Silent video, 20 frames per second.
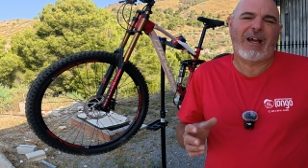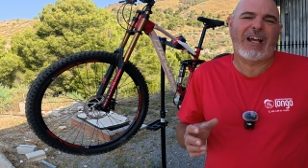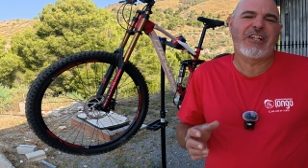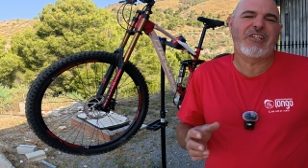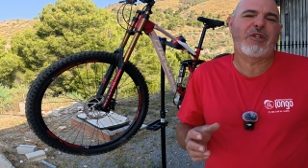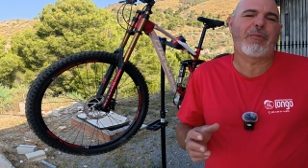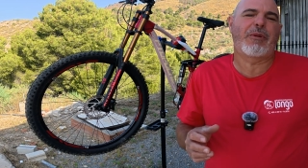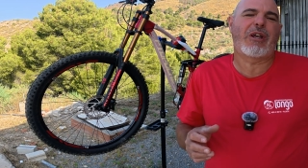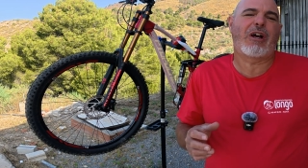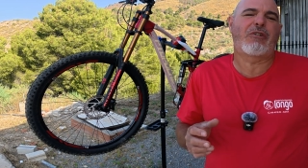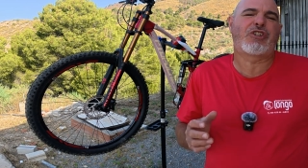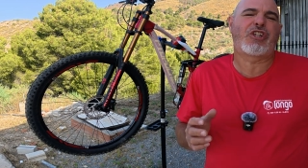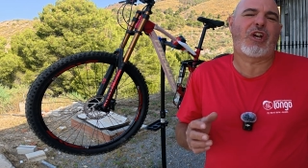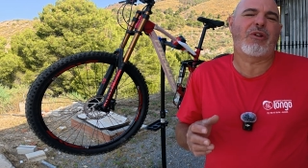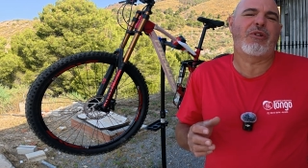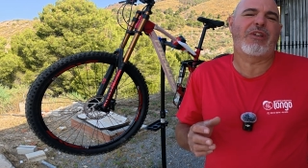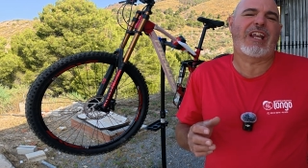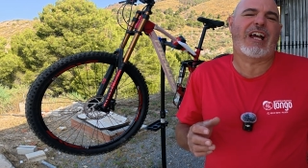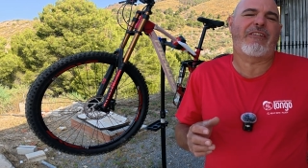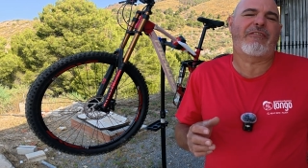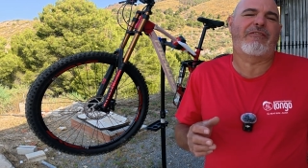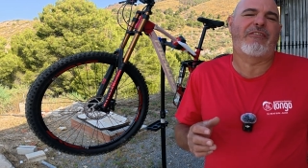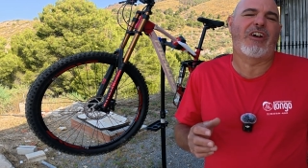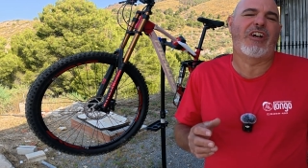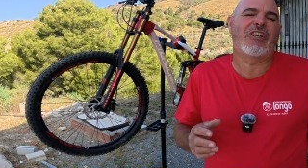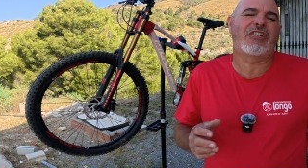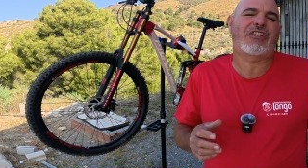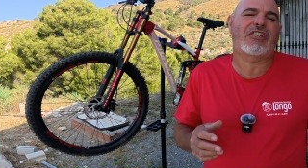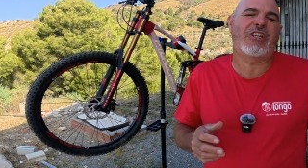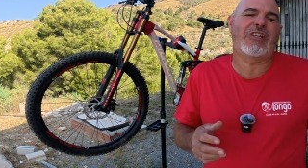major, but I'll show you that
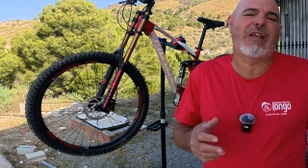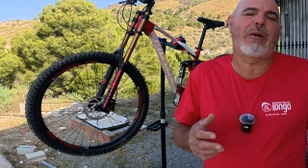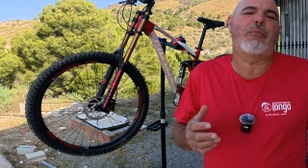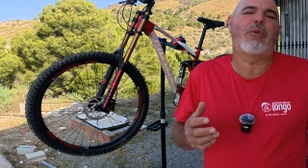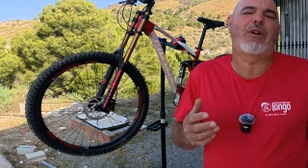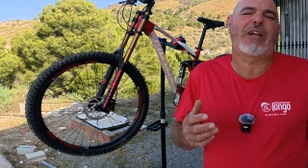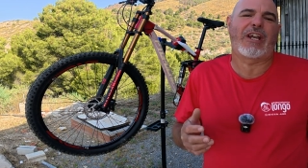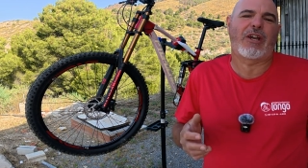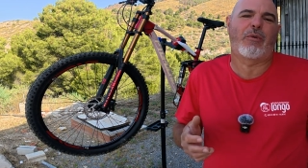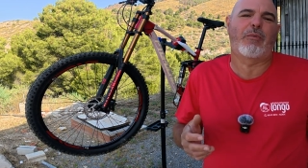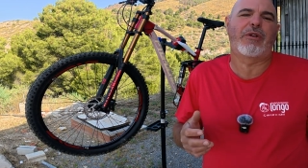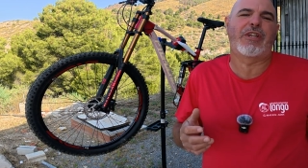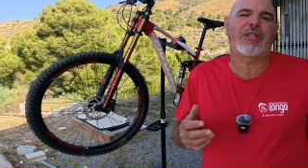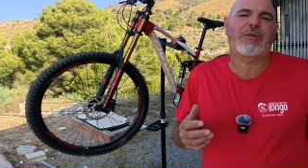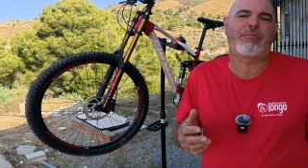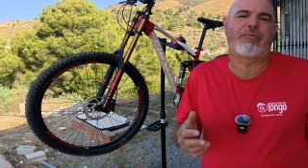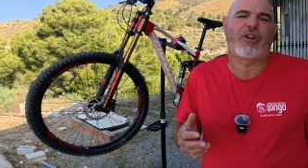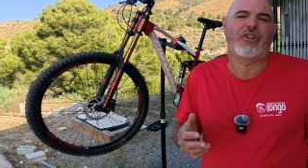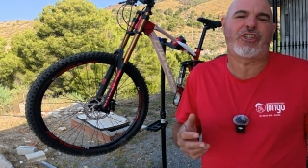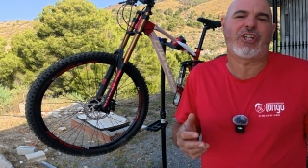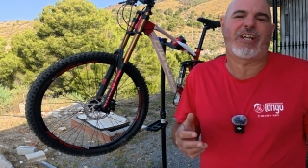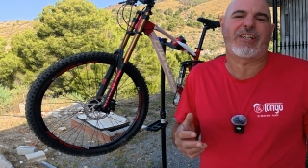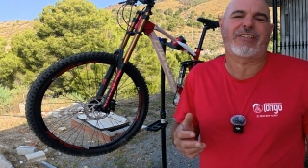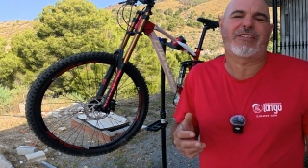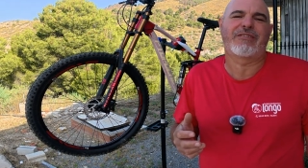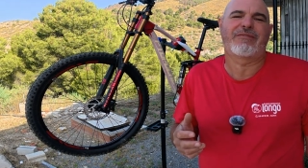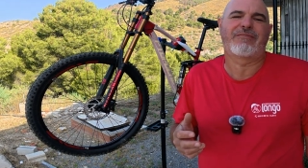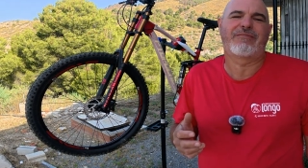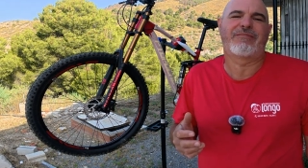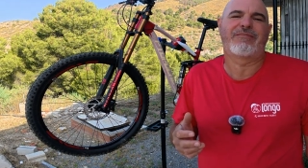first and then we'll get on with this project.